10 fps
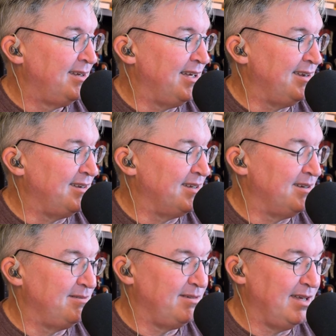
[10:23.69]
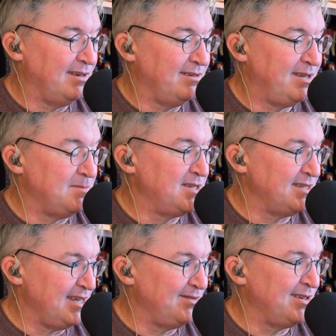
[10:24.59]
and uh, and Tim
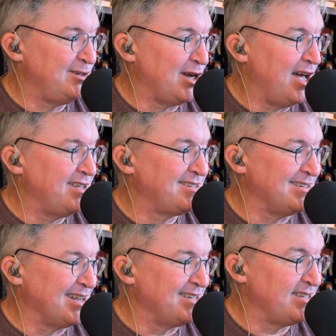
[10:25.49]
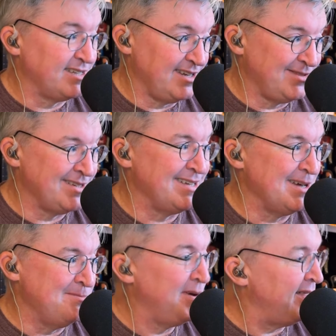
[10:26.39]
says evening Jaws, and Jaws says evening Tim,